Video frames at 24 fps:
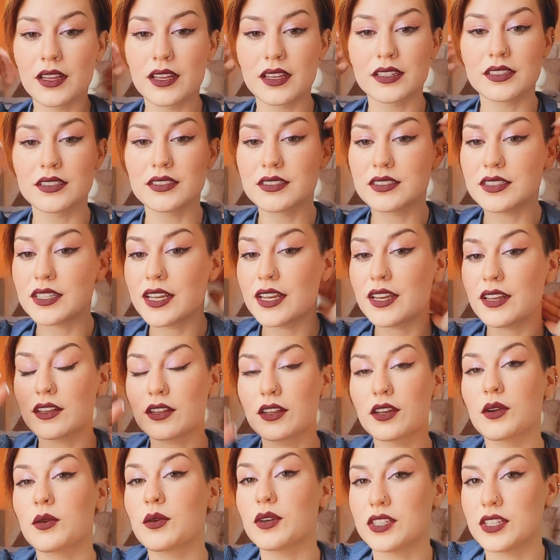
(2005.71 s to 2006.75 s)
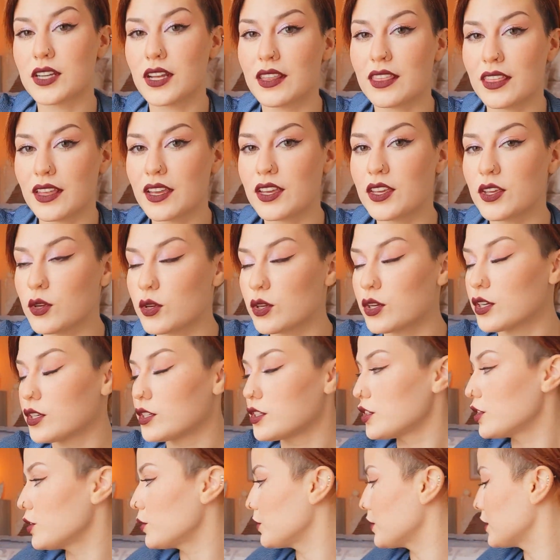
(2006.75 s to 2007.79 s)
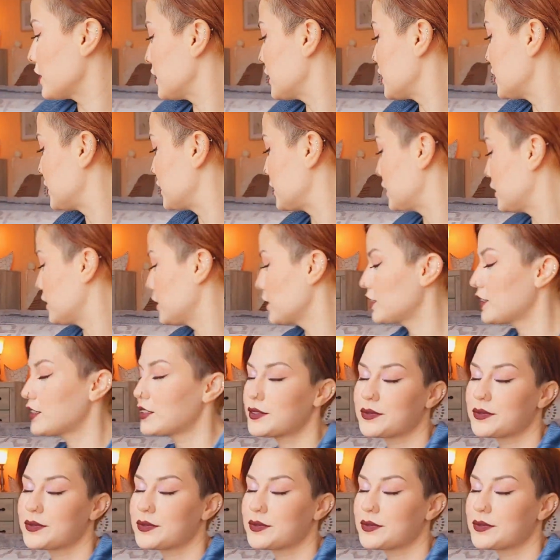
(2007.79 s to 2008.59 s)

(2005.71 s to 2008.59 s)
scene look, which I think you could do with this look,